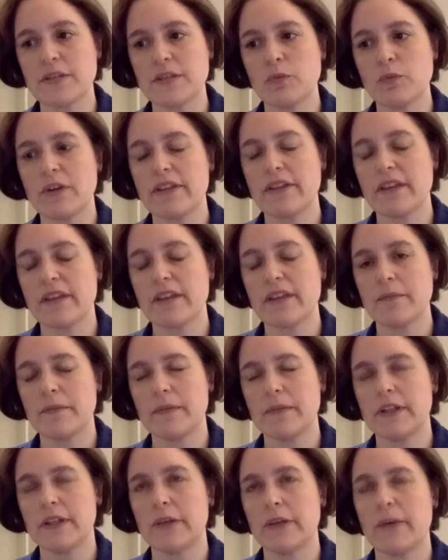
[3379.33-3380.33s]
And one of them,
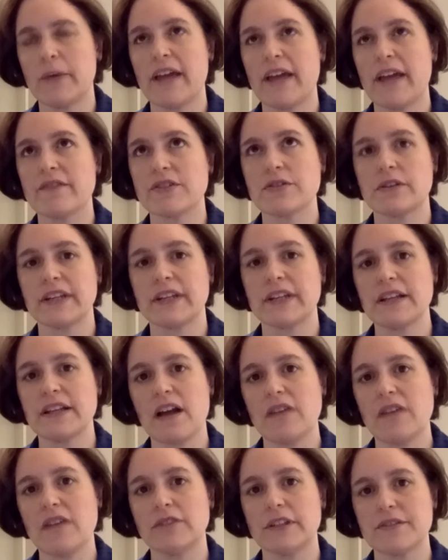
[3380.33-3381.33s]
you know, we have attorney
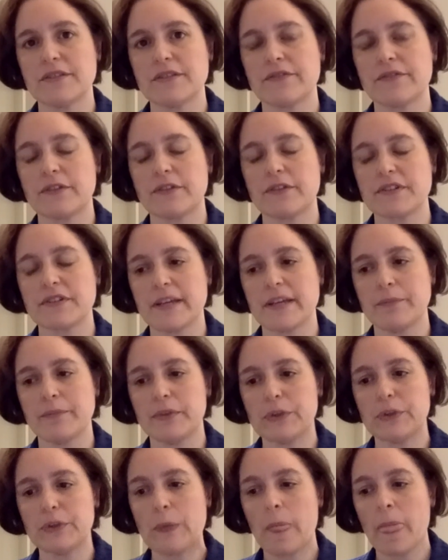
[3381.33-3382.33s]
novelist, for
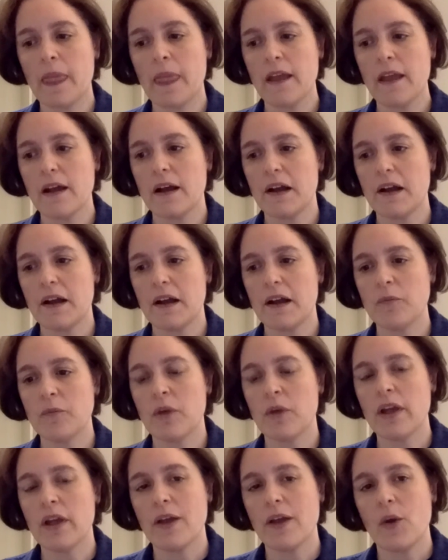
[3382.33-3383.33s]
example,
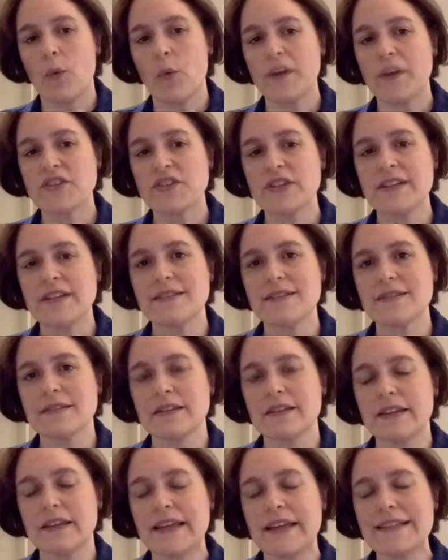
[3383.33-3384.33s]
um, which is
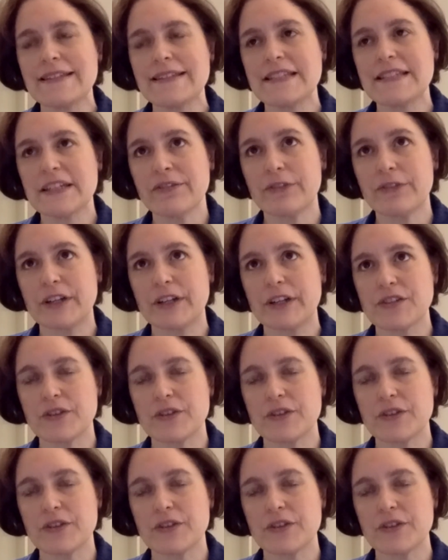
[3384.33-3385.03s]
is different.